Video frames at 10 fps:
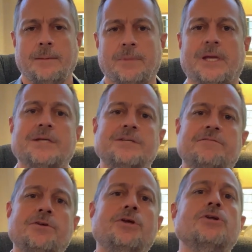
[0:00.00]
Because
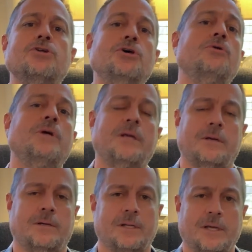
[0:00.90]
if you're new
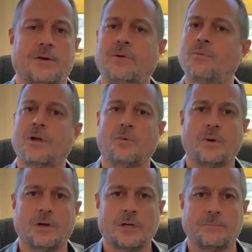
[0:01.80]
here today, we want to
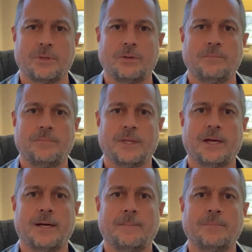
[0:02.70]
welcome you.
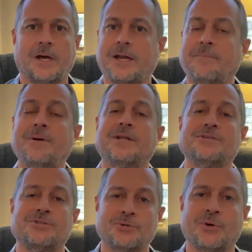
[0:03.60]
Um, not
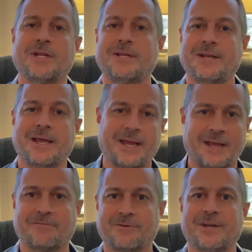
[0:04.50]
everybody's joining
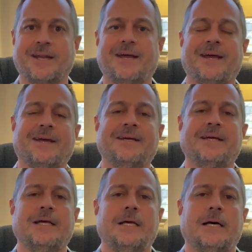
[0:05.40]
every day.
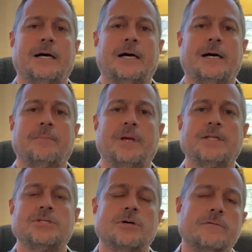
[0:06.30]
Um,
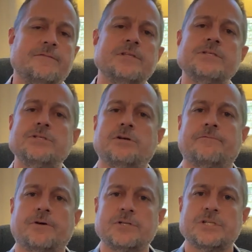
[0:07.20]
and so, if this is your
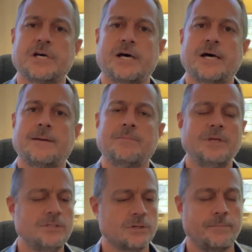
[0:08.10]
first time,
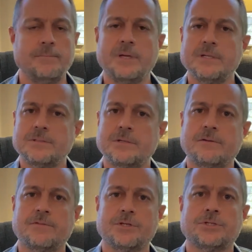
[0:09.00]
these are a ministry
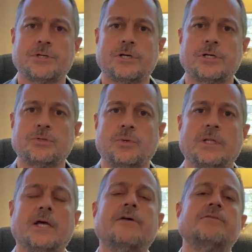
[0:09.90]
of the church. We
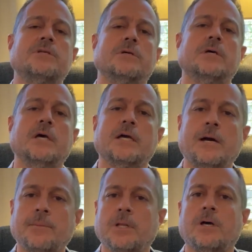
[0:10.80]
love to
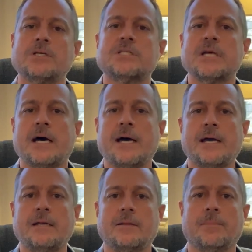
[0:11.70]
come
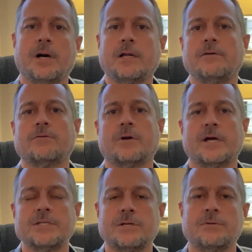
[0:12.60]
alongside the body of
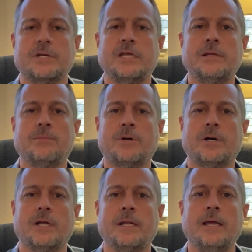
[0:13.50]
Christ at
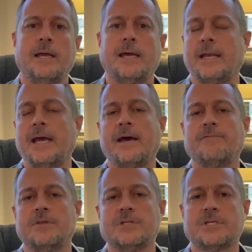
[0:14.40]
Redeemer and, and
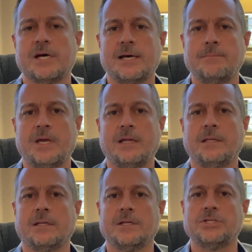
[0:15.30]
have this time
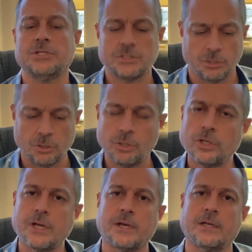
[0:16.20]
daily to just
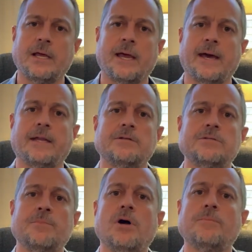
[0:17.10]
look at, at
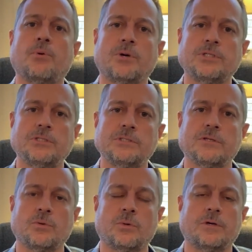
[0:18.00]
small portions
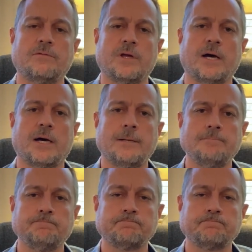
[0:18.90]
of the Word of God.